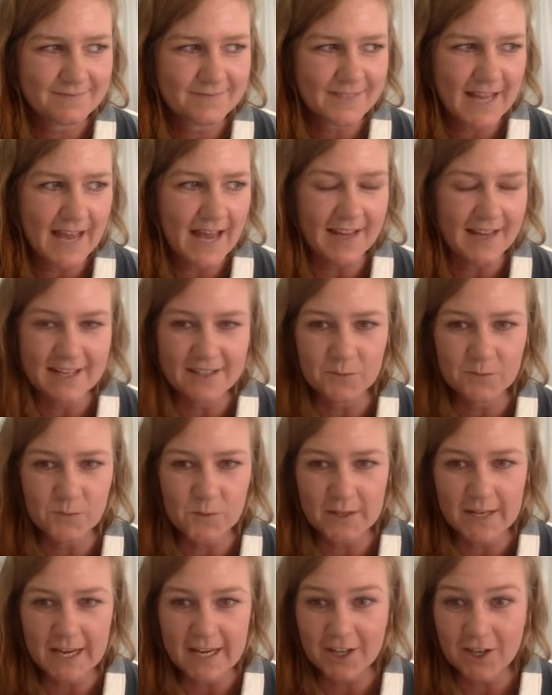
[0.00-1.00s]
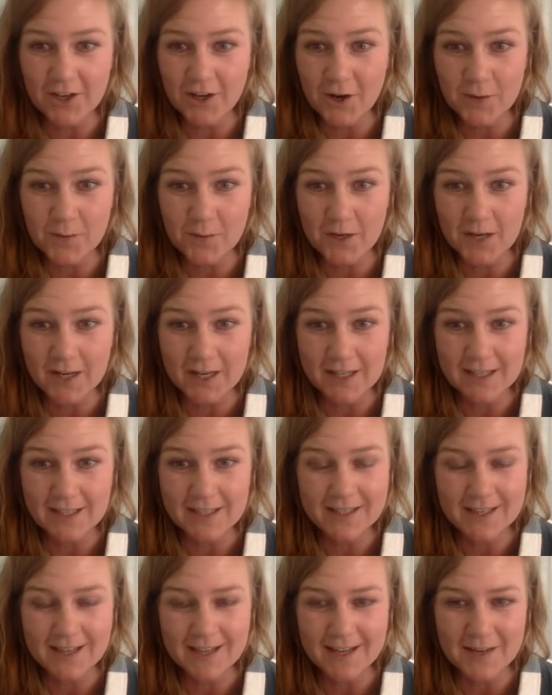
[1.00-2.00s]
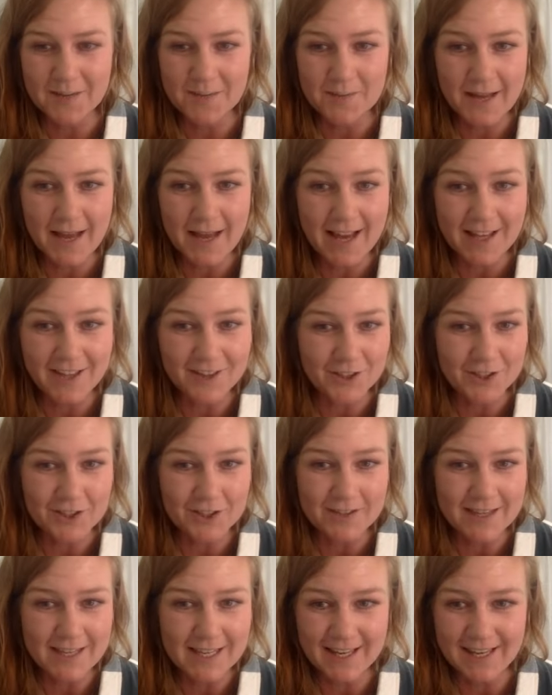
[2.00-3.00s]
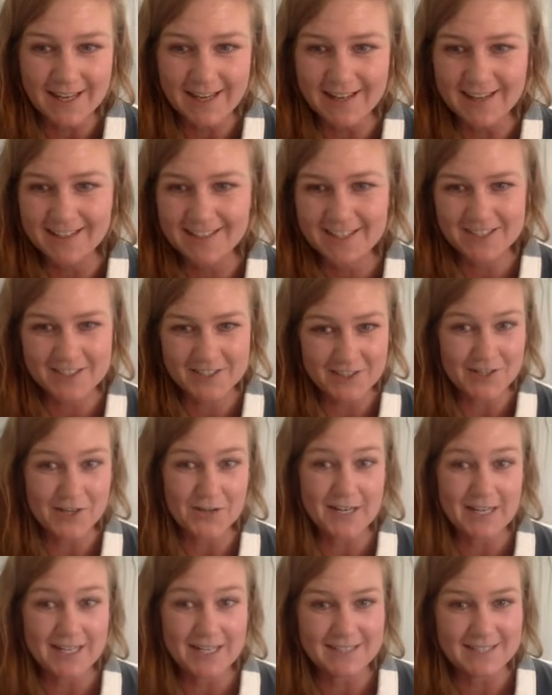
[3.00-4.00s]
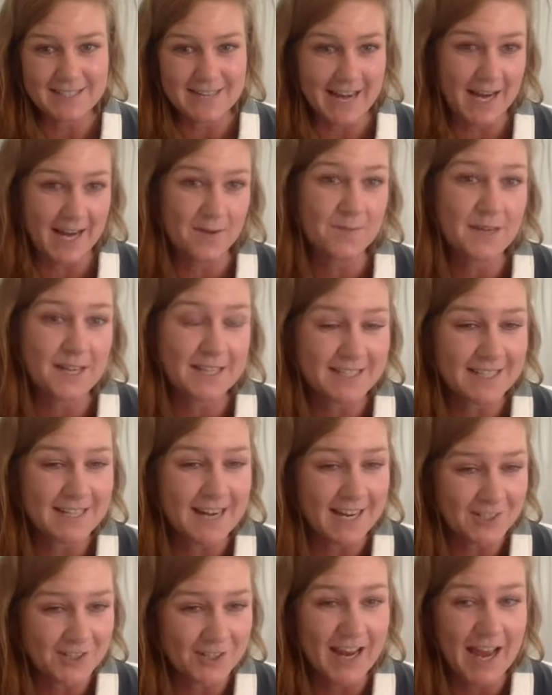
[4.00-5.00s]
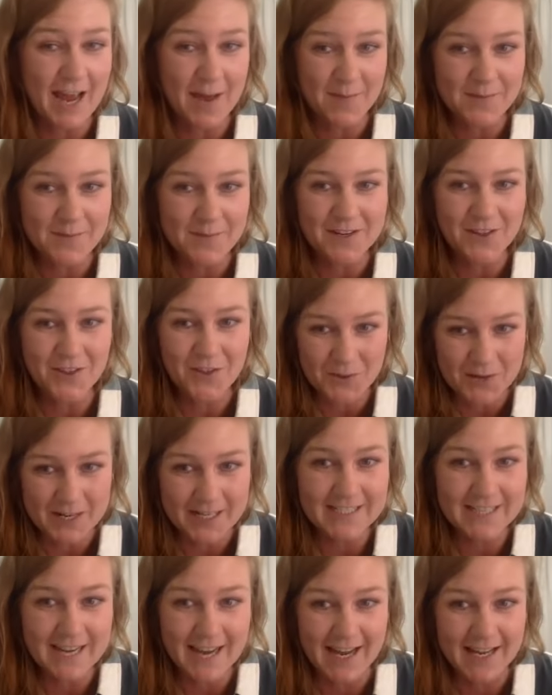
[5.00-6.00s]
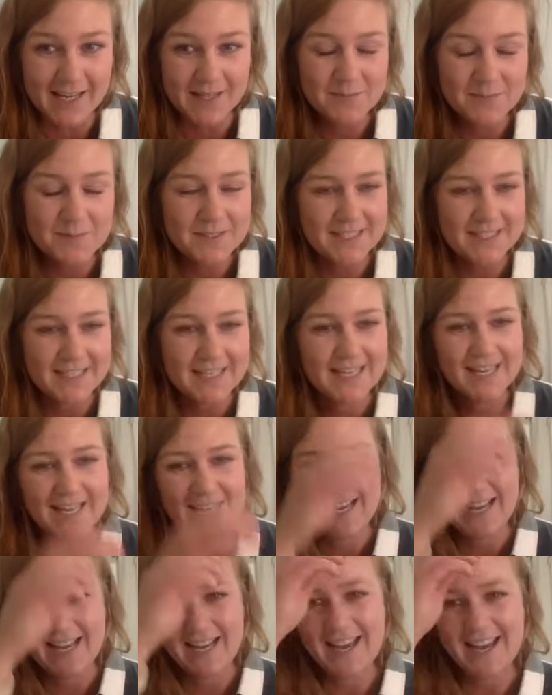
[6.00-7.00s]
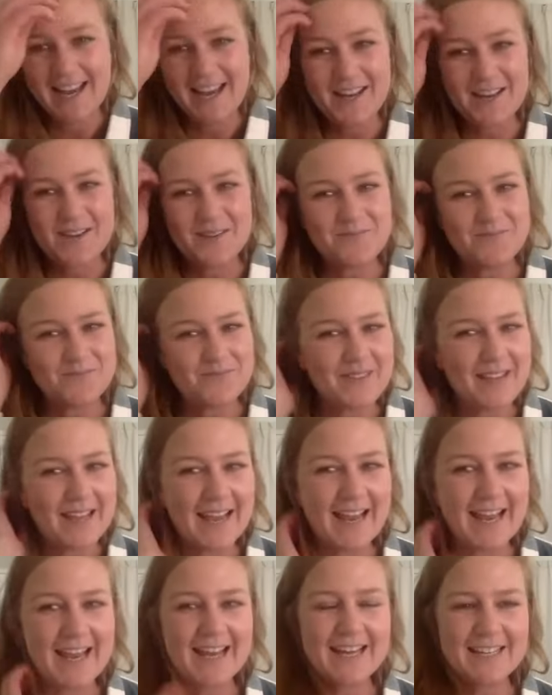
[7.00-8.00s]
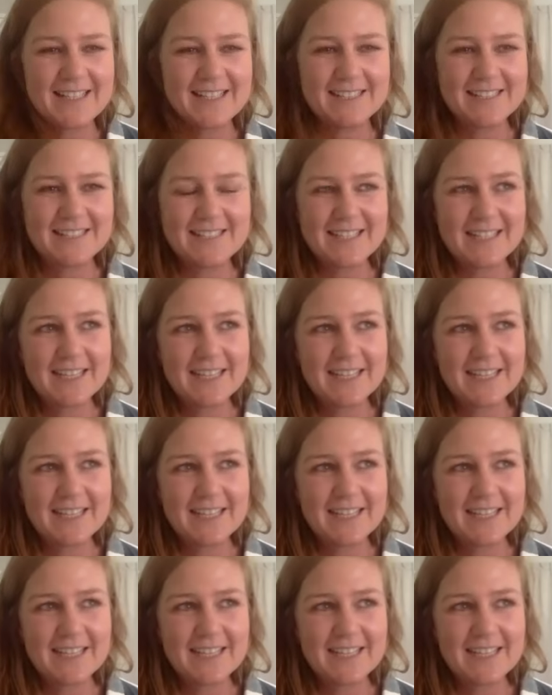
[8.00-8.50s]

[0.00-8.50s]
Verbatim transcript: yeah, and we'll get your homework. Um, I learned the custodian's name because it actually happened three times. Um, and